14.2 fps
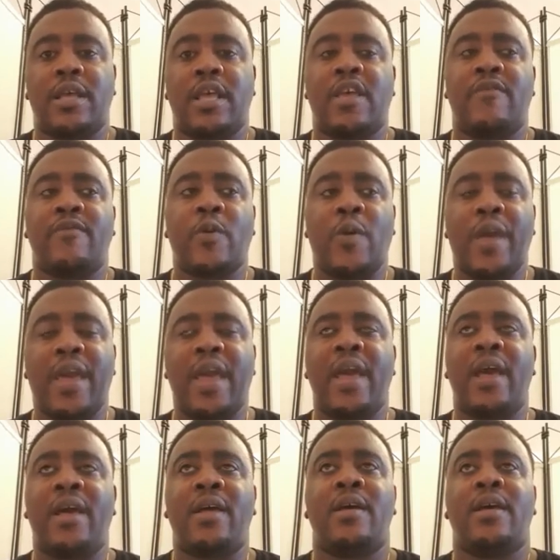If you
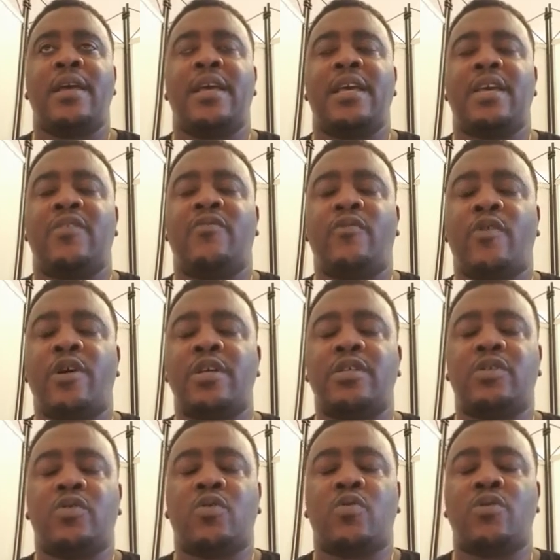hear His voice
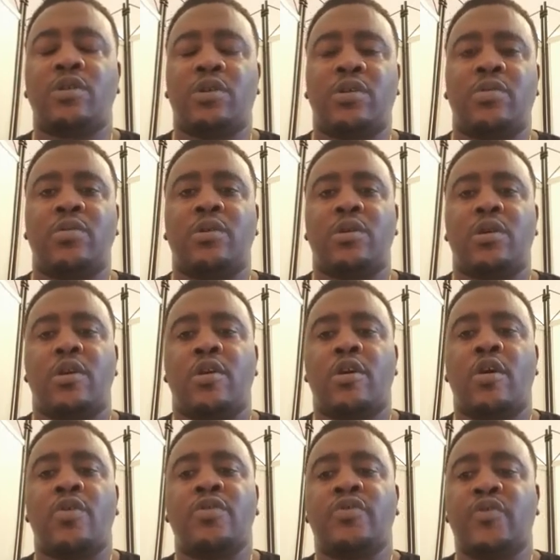call you,
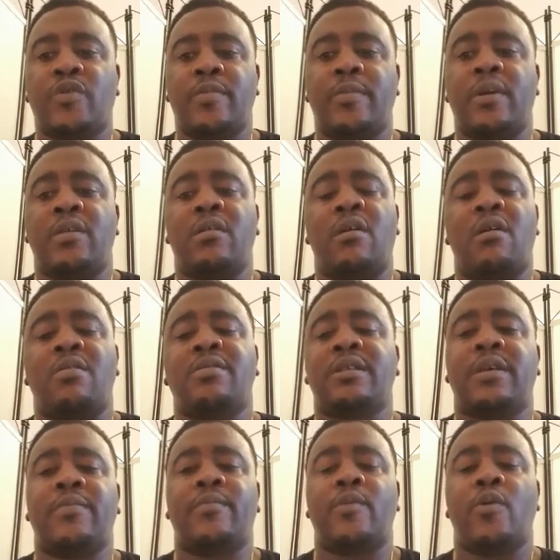go to Him and ask
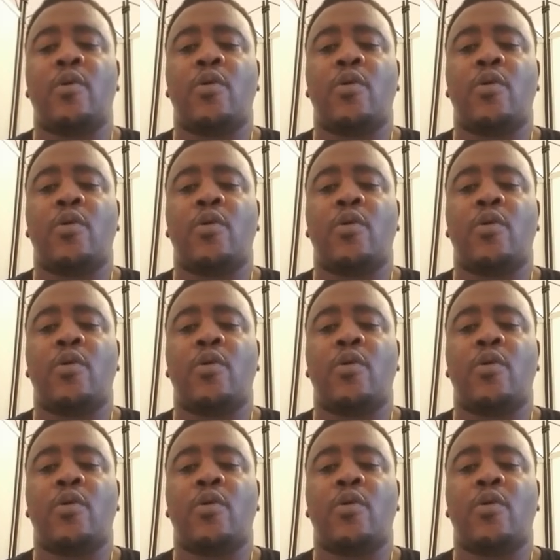Him,